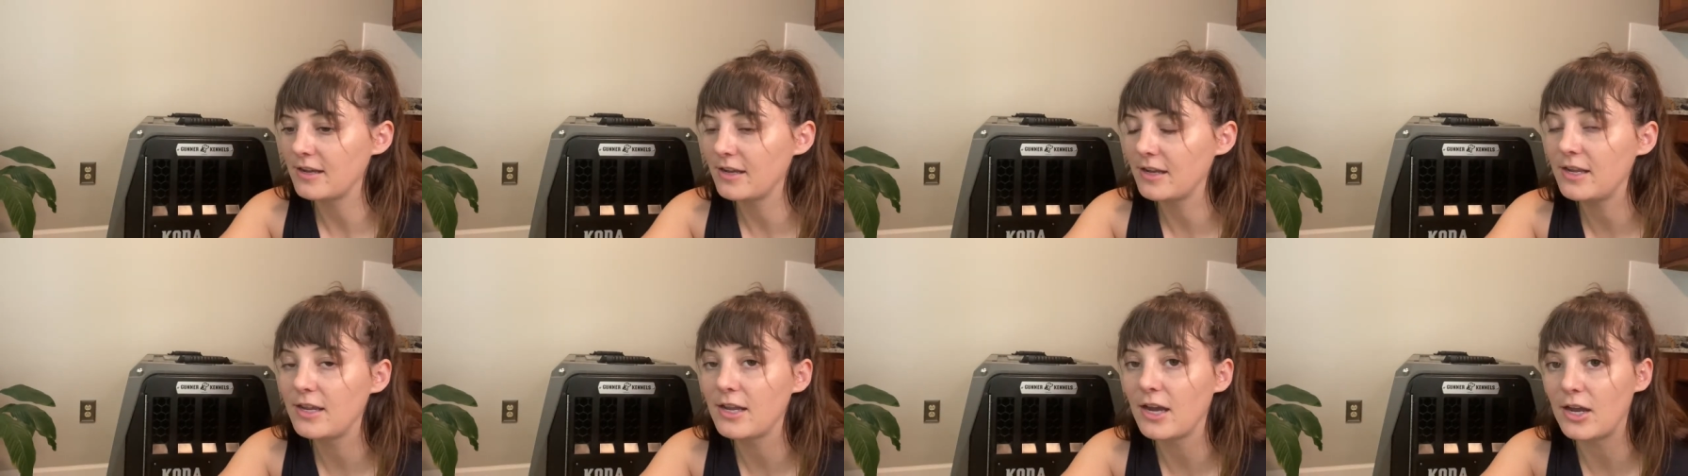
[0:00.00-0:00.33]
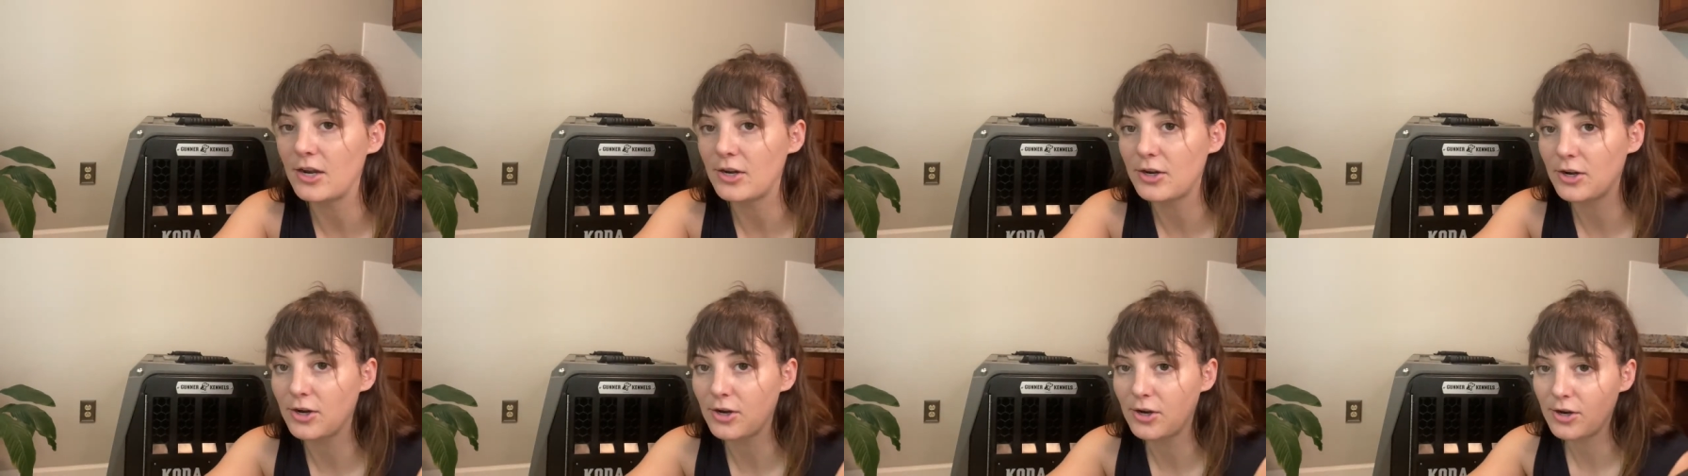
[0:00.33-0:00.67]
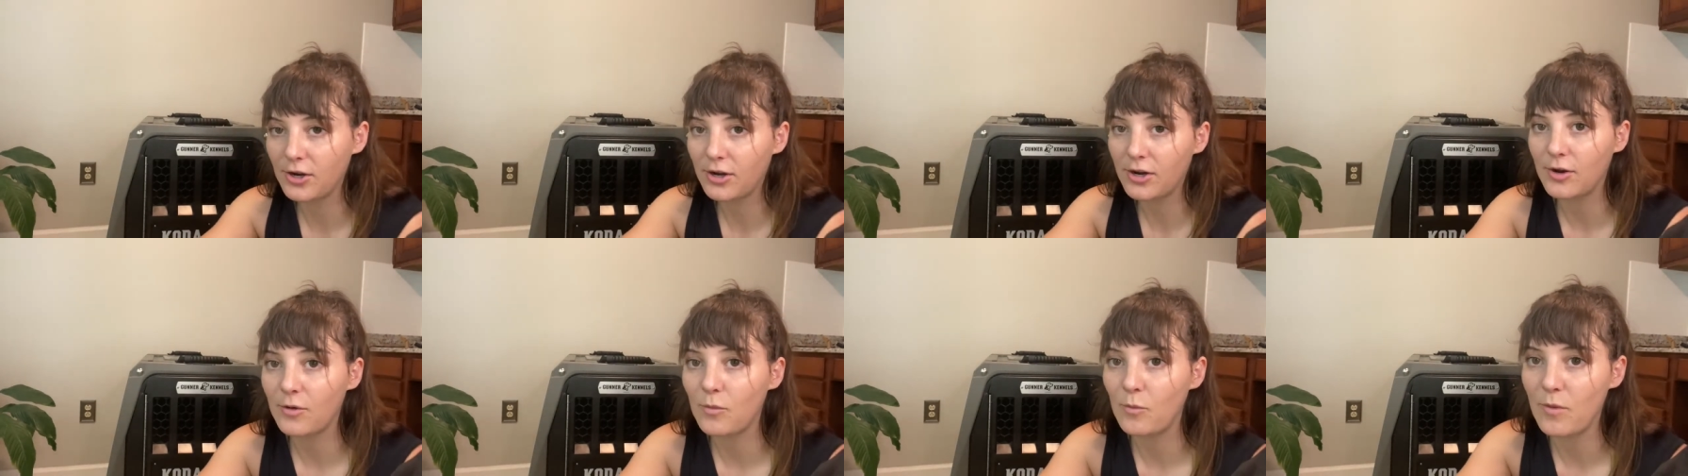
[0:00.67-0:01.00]

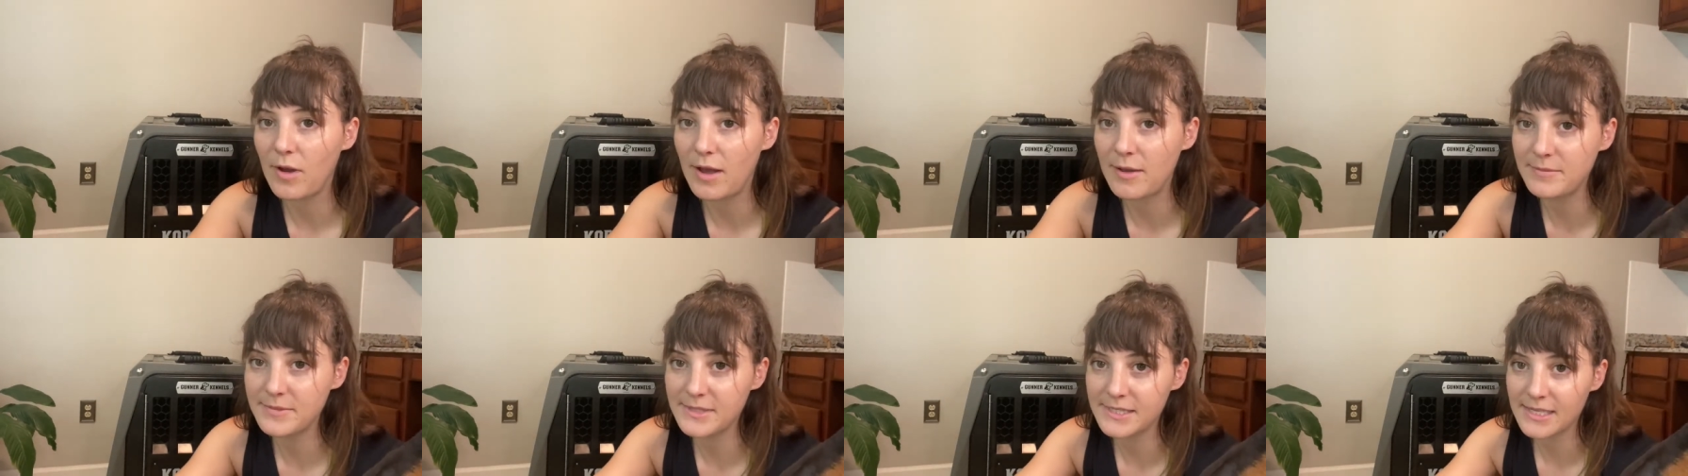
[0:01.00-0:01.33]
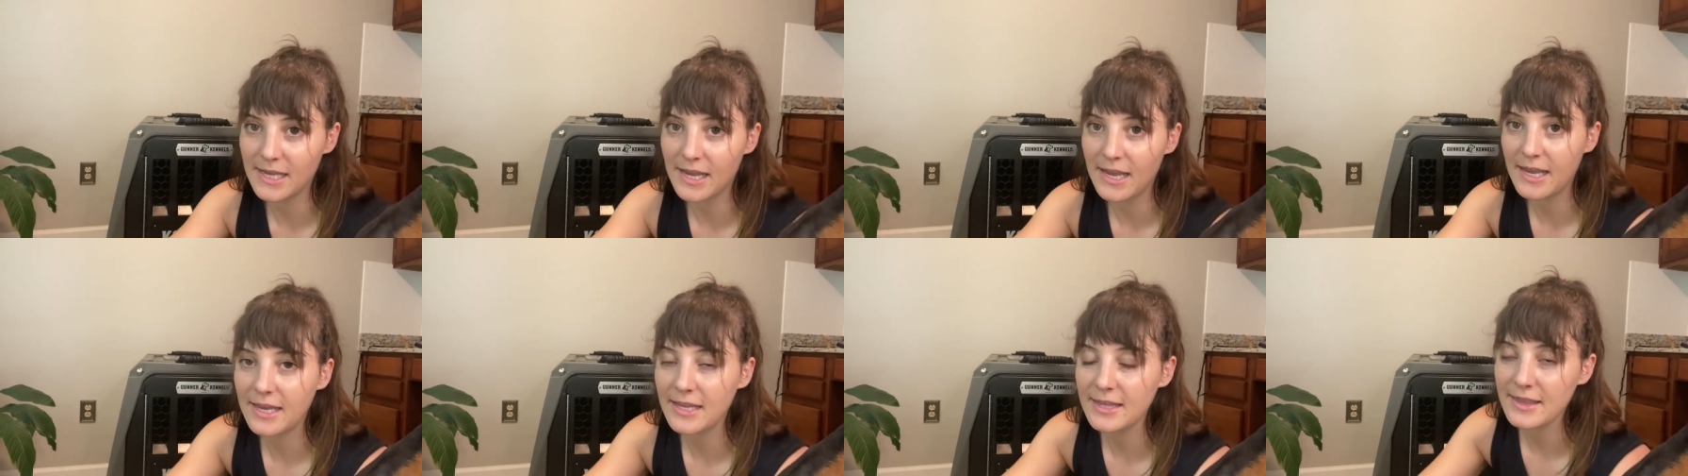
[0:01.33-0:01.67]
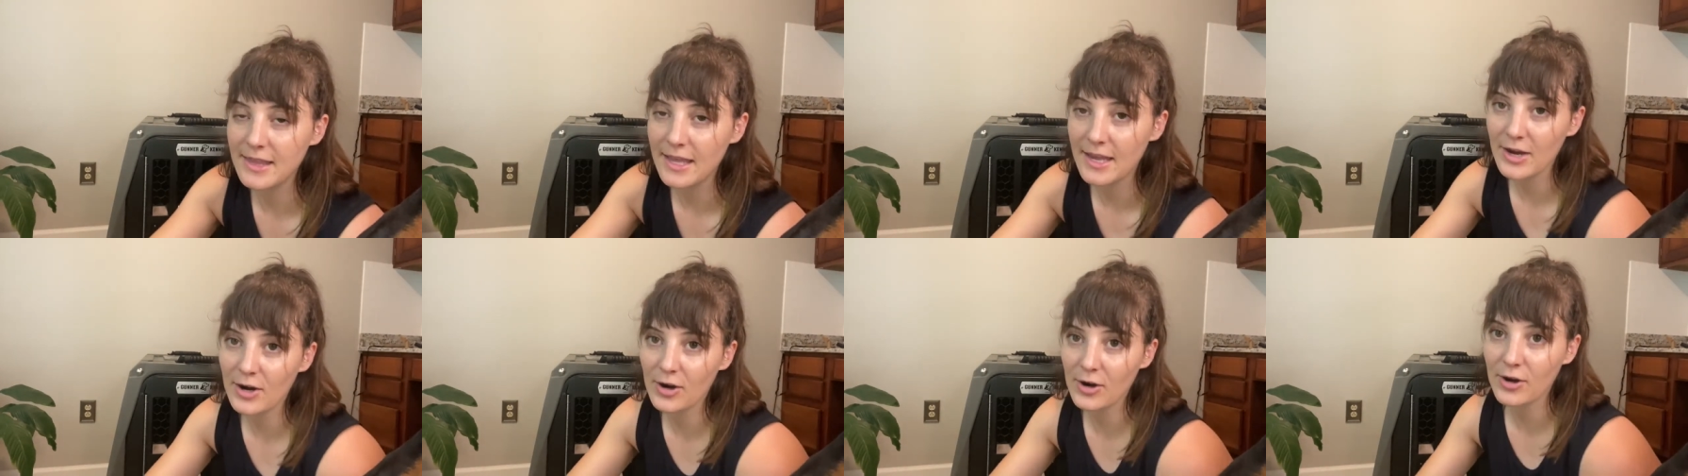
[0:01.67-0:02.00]
Gunner website,
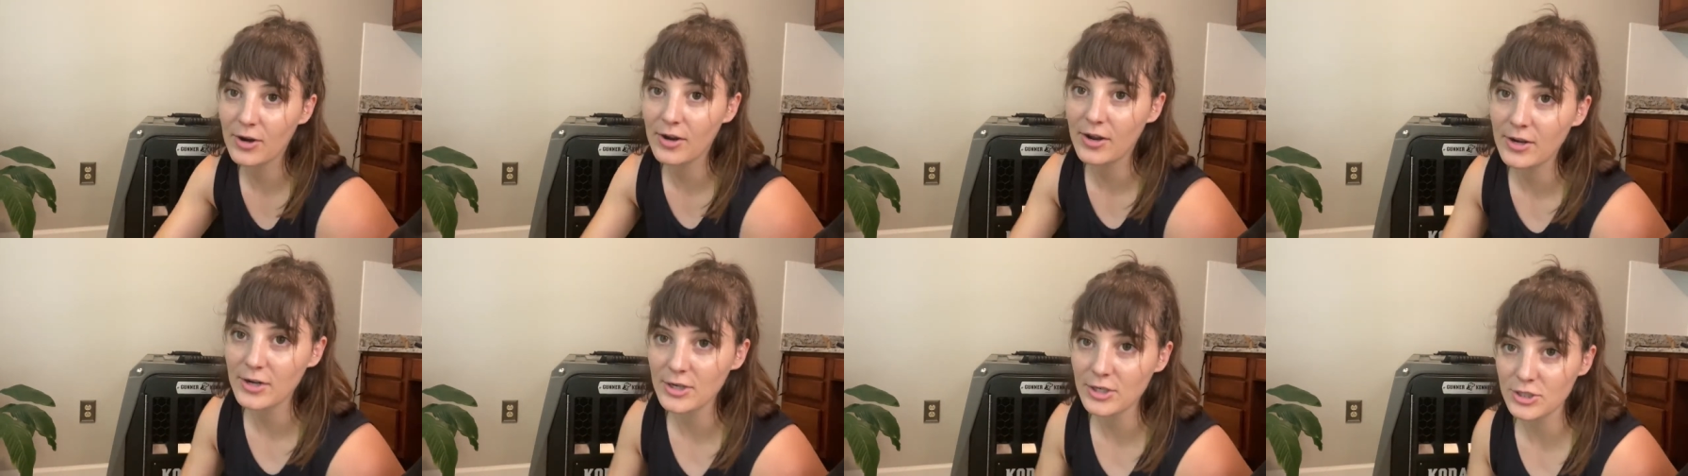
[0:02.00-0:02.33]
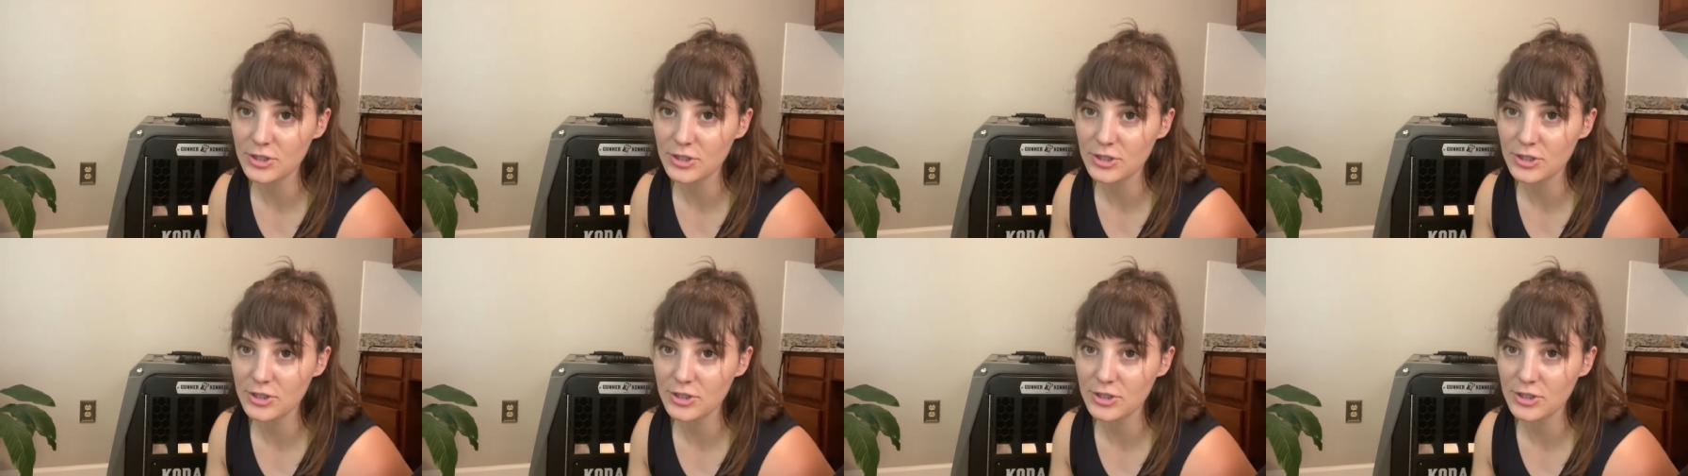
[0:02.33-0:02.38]
they are gonna